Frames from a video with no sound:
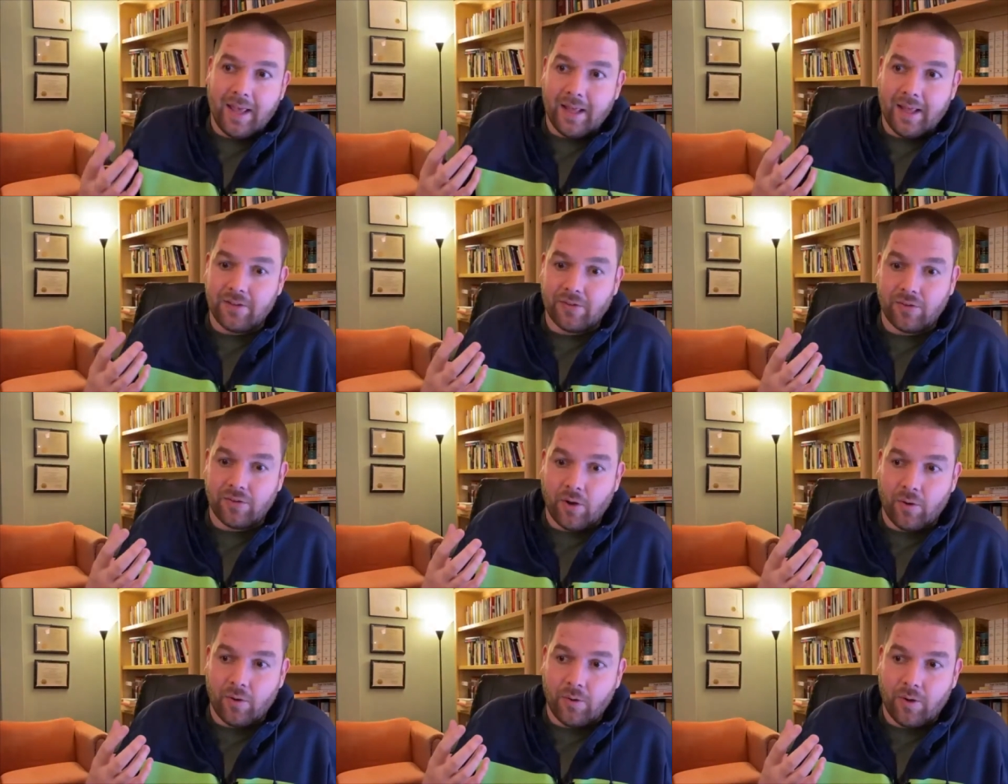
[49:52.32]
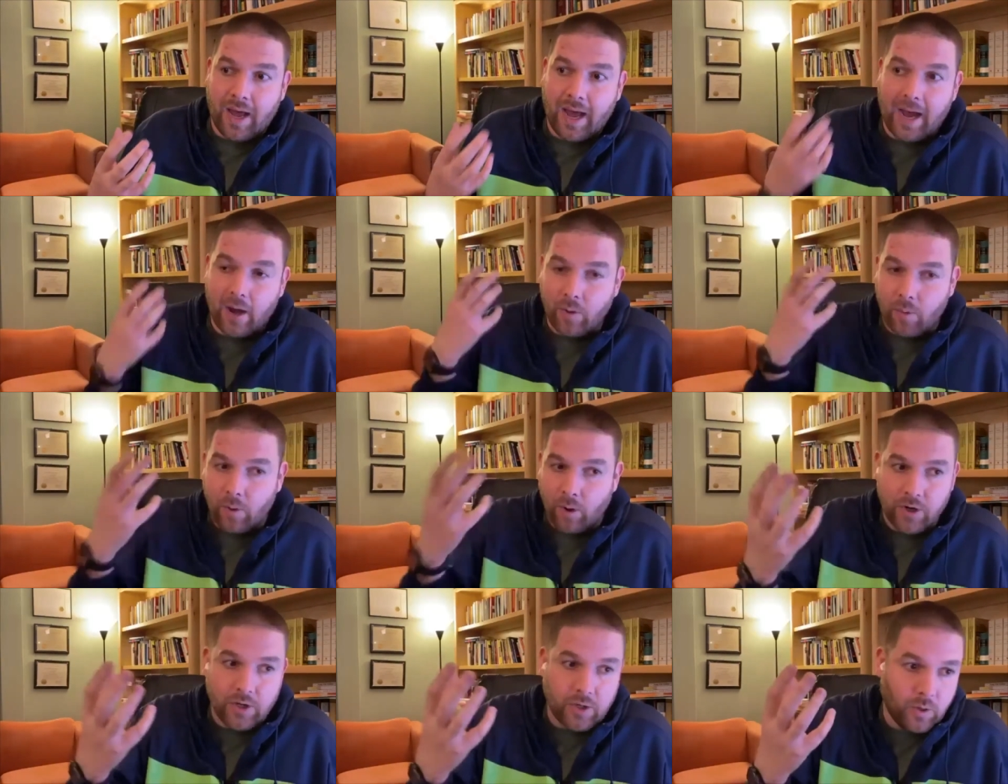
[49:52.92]
And so,
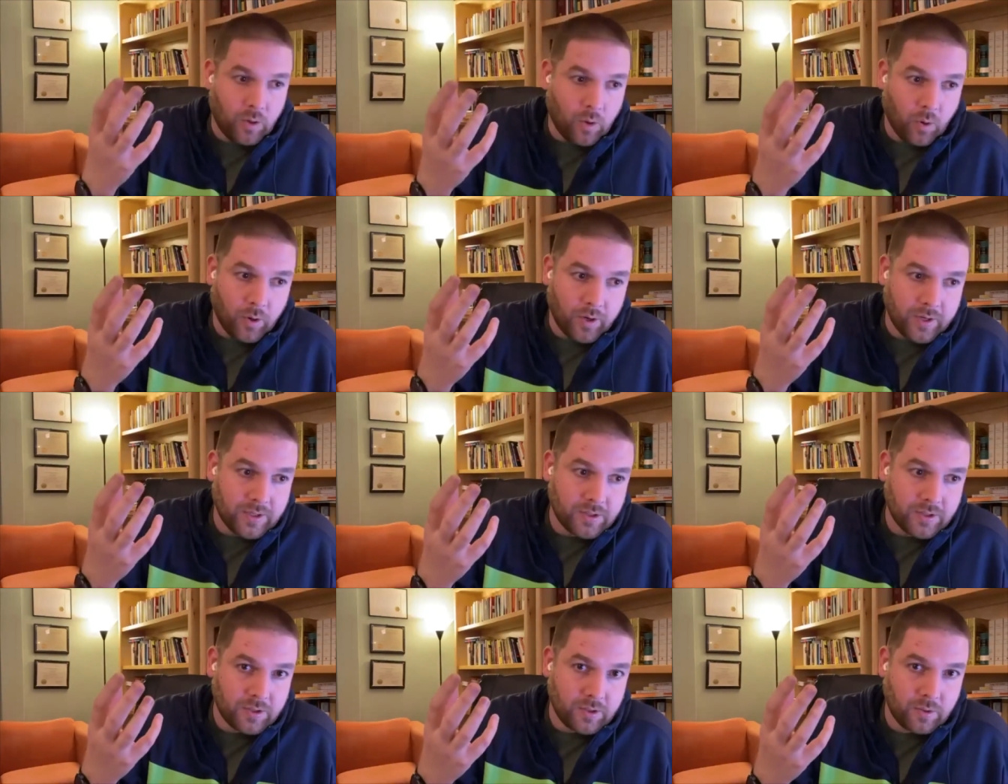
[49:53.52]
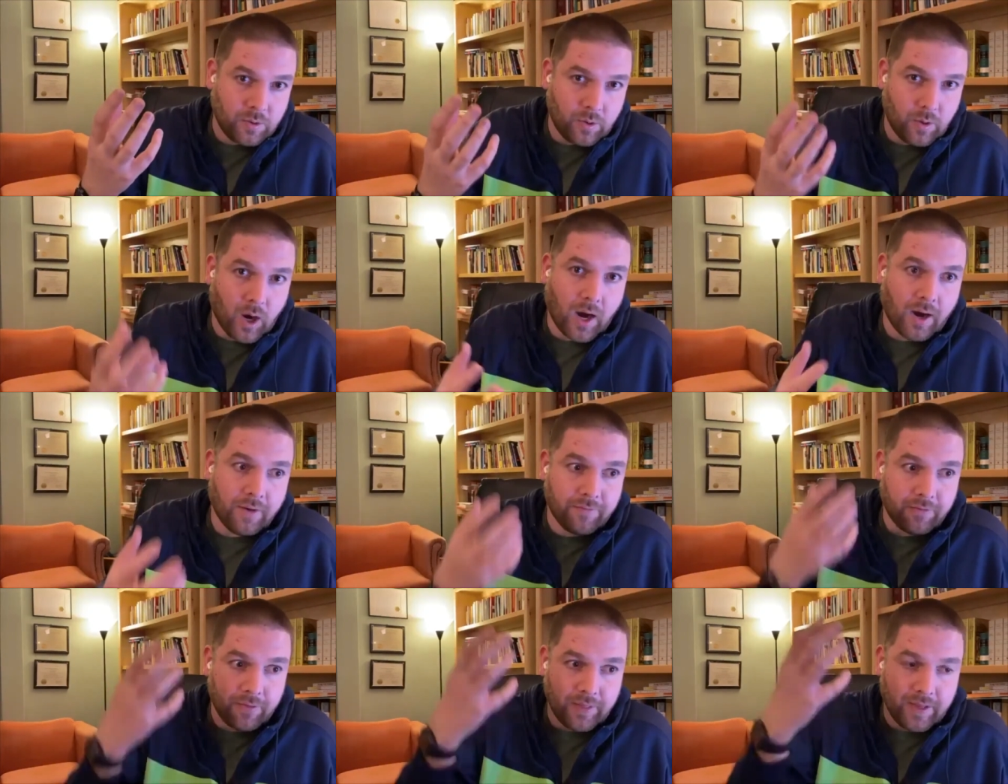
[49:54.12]
how are you going to
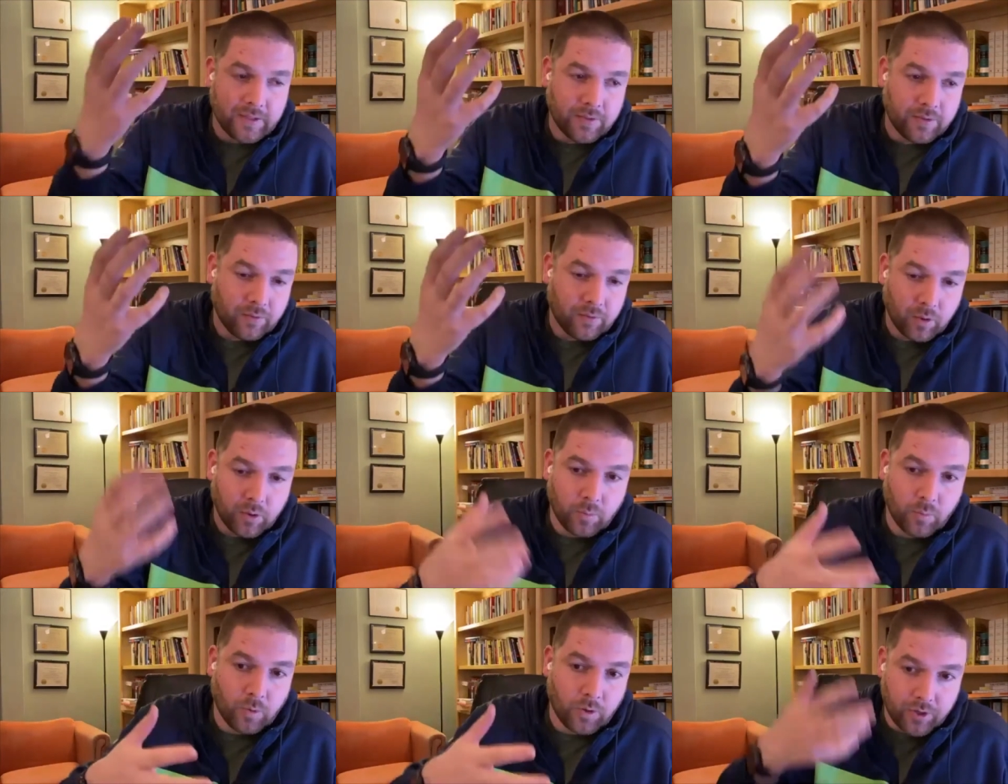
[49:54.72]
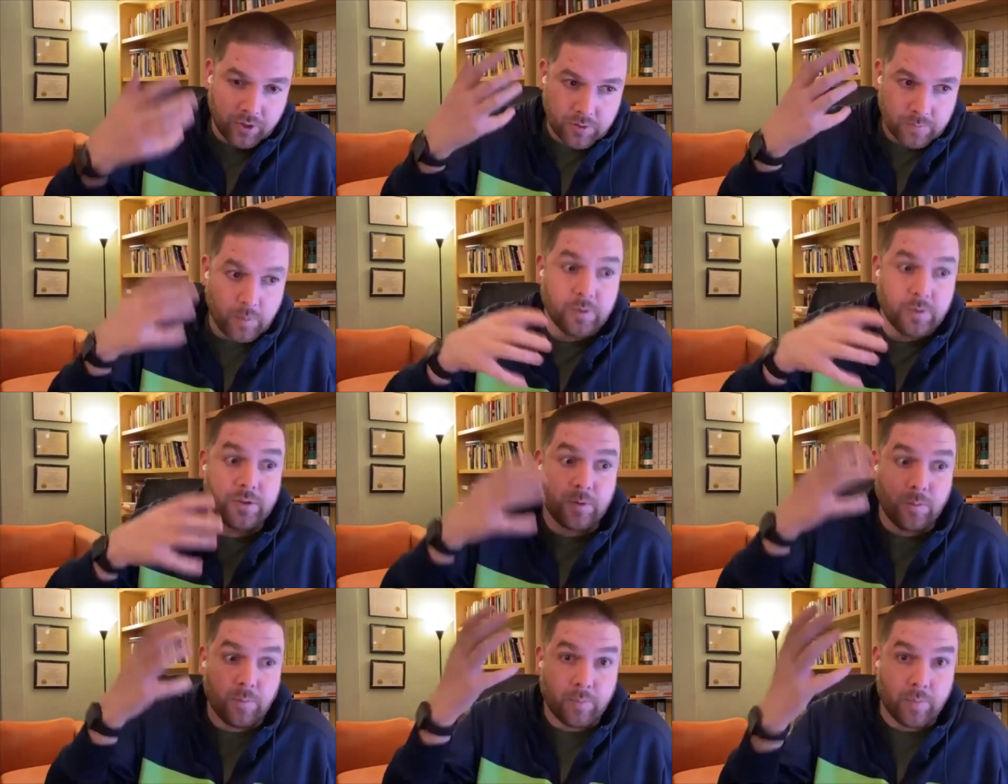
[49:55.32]
offer that to the Lord? Well, you're
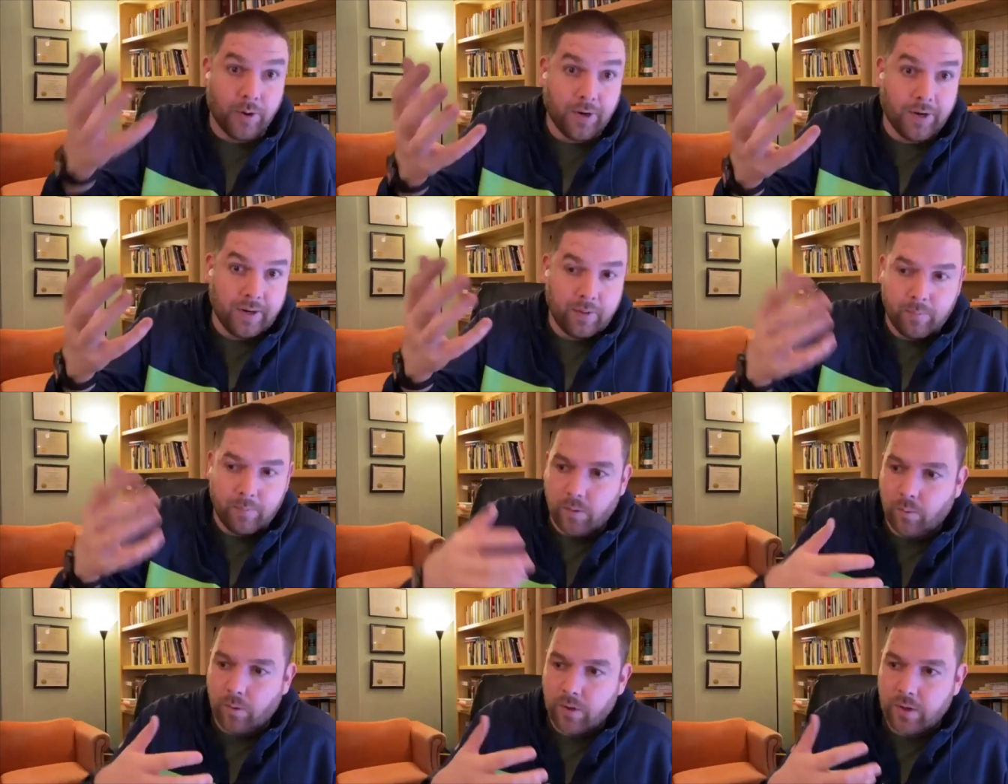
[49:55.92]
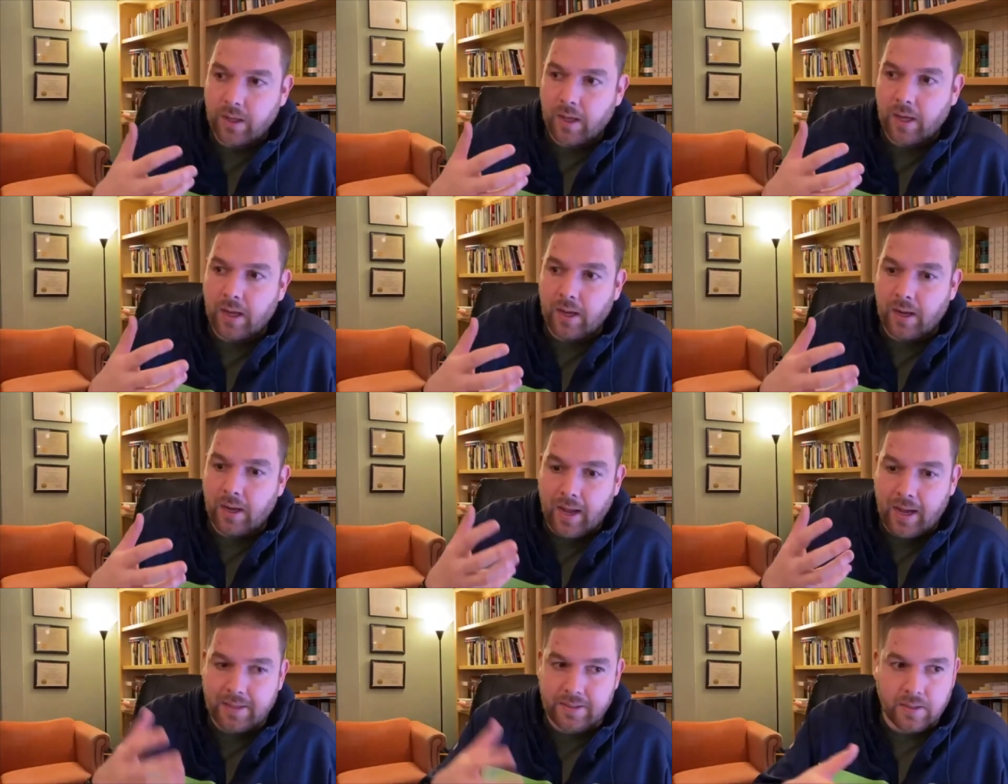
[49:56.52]
supposed to burn it, but what
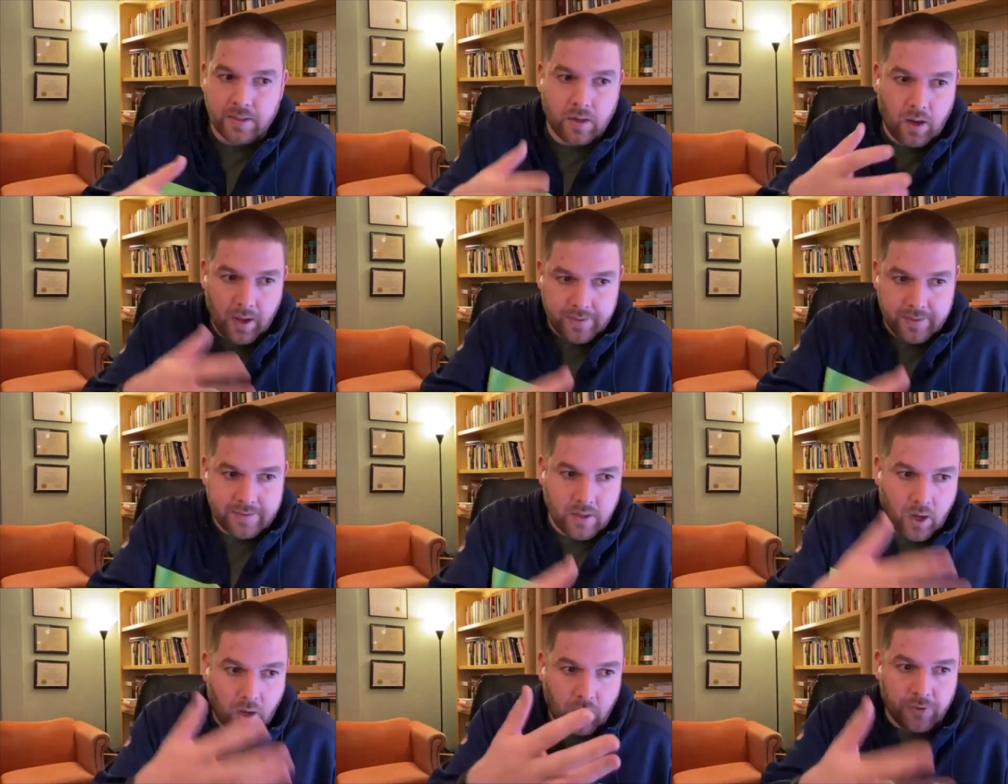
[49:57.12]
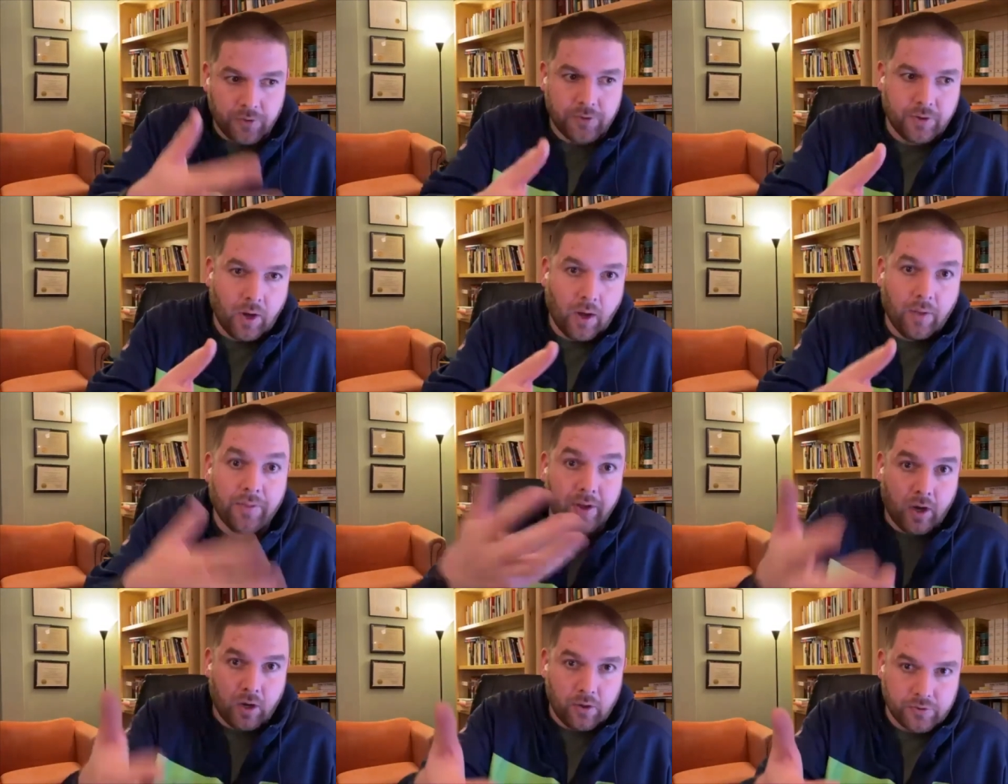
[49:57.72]
as an as an altar
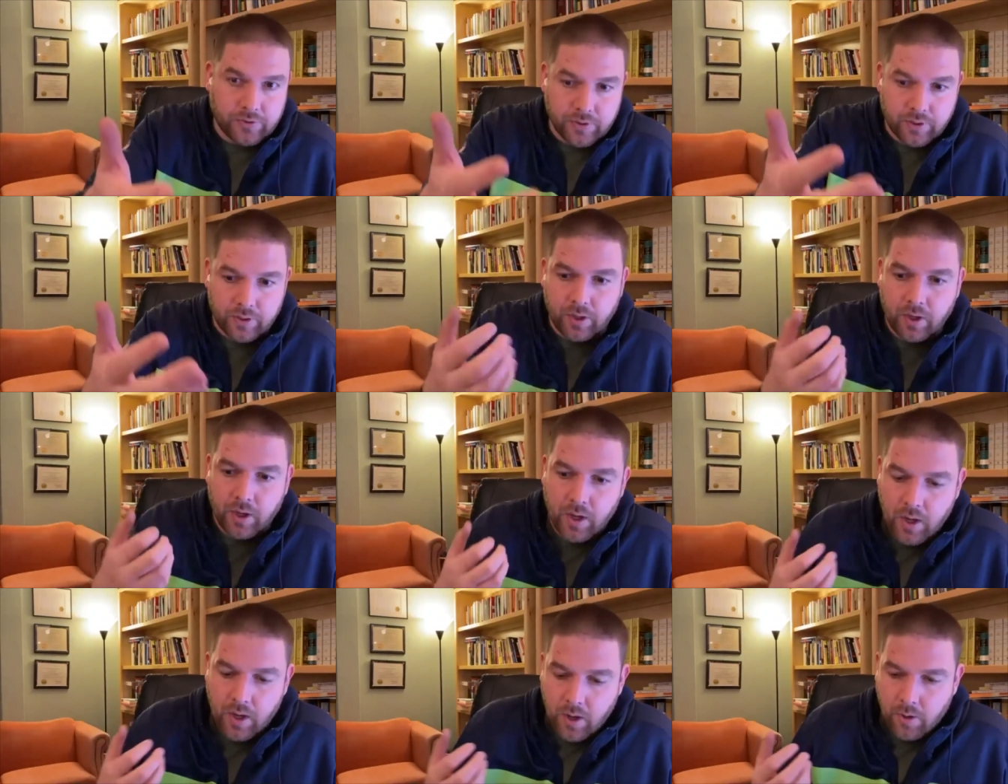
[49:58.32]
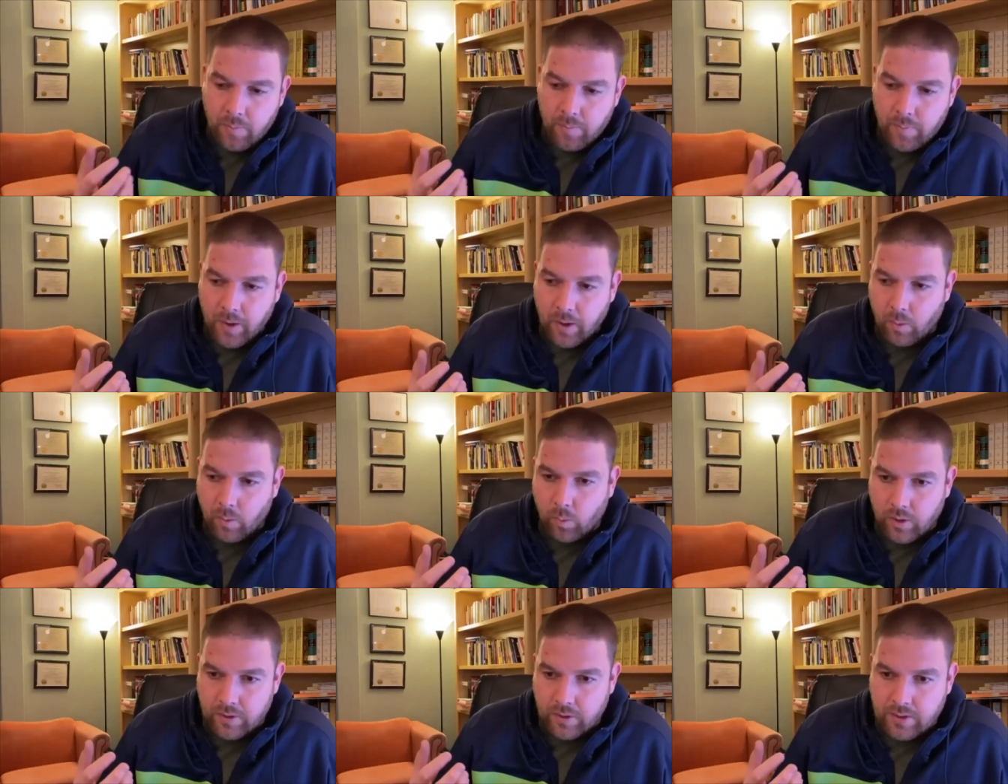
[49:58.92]
on the altar.
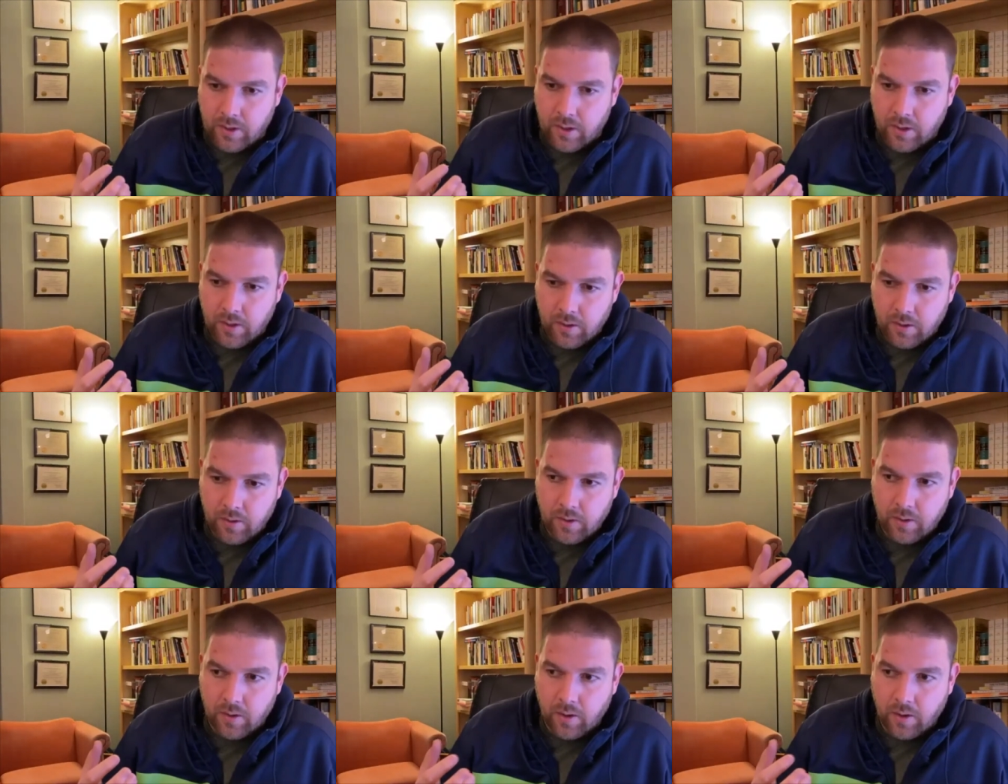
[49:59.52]
But what the